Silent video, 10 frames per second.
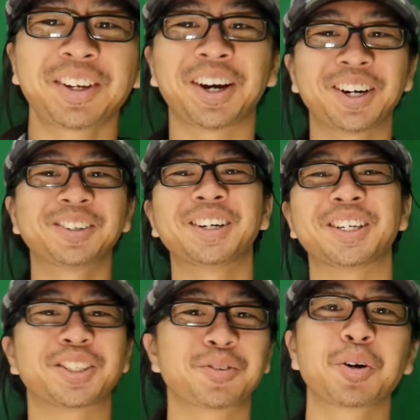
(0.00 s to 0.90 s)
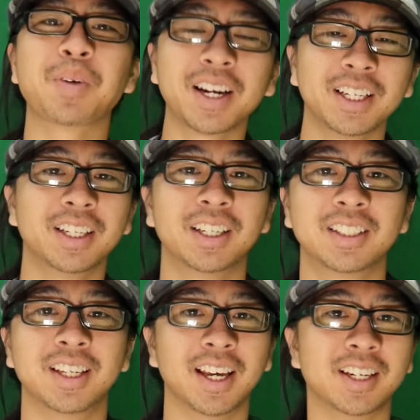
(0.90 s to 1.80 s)
Alright, so we're ready
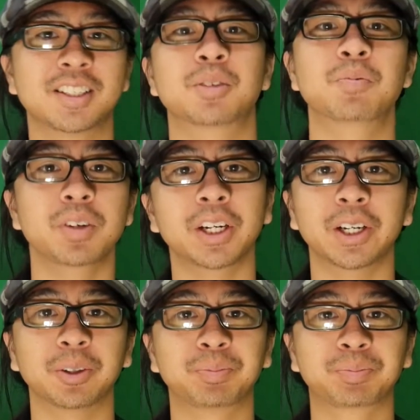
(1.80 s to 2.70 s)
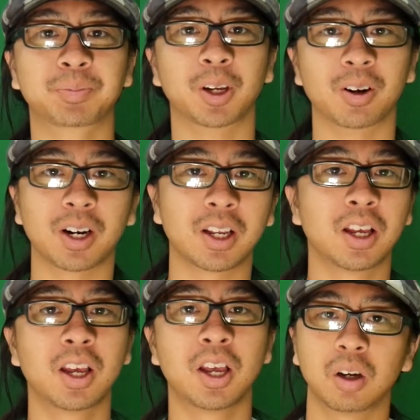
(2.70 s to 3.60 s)
to edit some video. Alright,
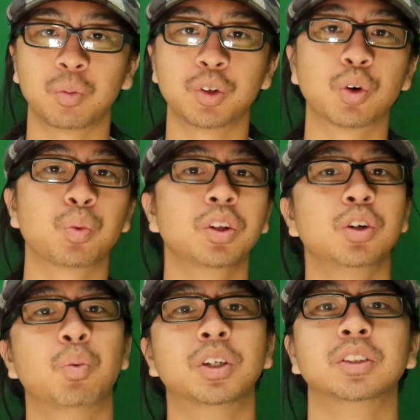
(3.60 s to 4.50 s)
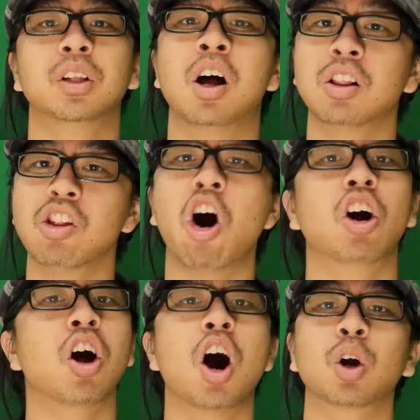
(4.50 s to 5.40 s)
we don't really want
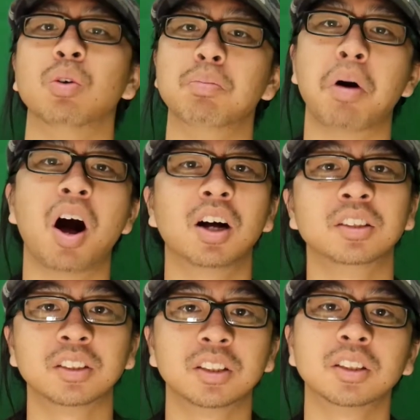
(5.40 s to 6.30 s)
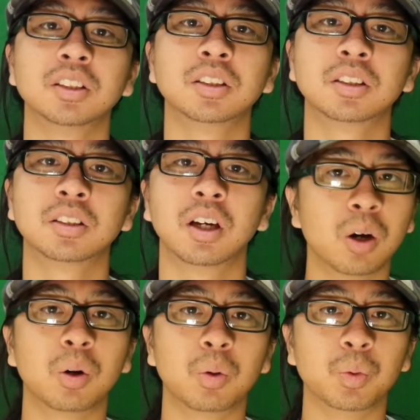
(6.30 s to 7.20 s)
long awkward pauses,
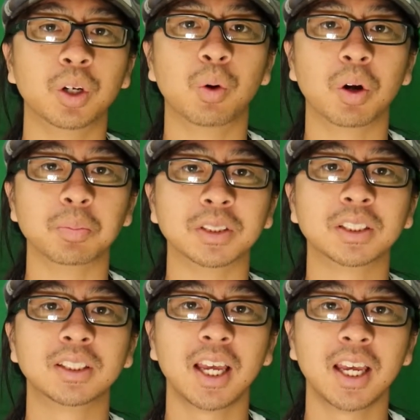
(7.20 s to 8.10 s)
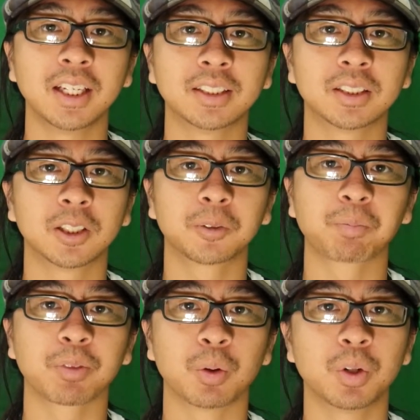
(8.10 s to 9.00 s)
we don't want mistakes,
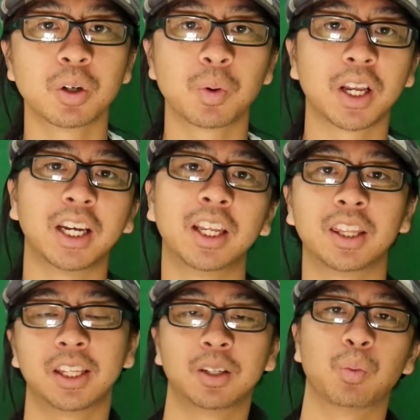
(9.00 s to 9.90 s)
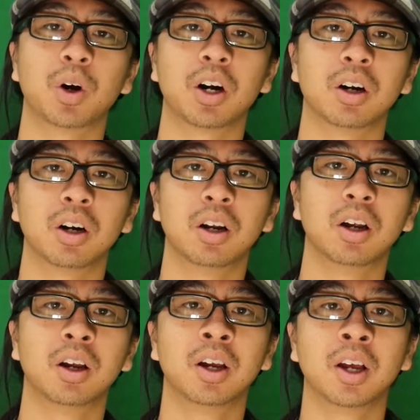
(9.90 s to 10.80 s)
we don't want anything where,
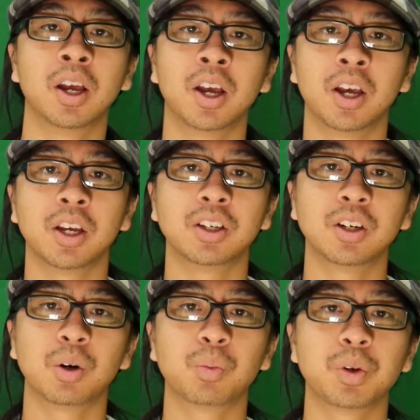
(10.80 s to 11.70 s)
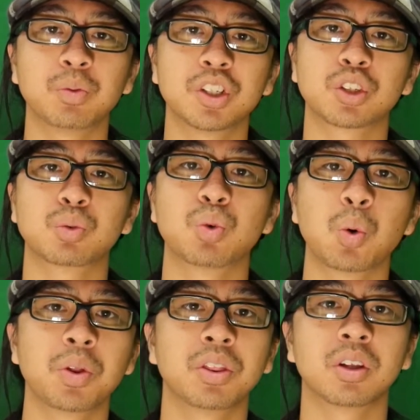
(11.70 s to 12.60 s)
we just
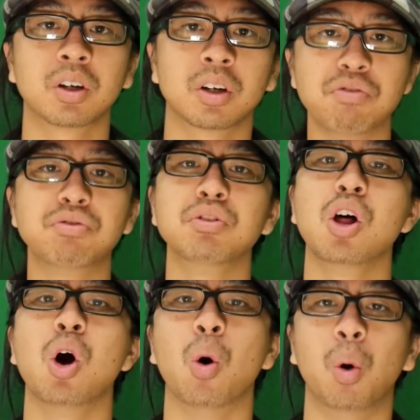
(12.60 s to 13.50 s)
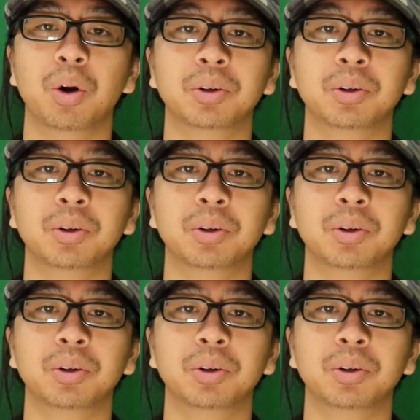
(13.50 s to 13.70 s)
ruin the flow